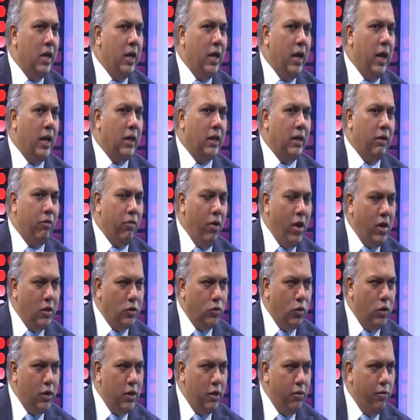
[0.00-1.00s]
and
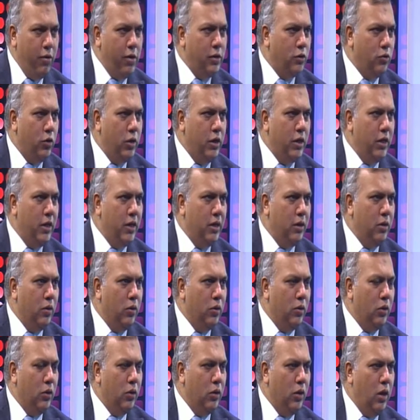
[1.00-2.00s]
gradually, gradually,
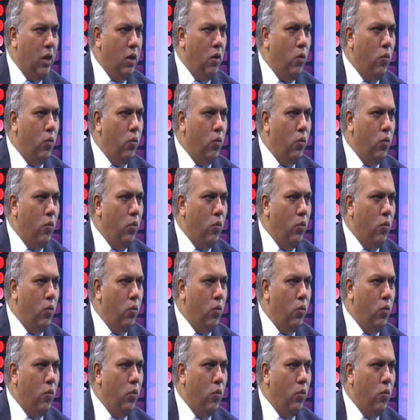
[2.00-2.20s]
now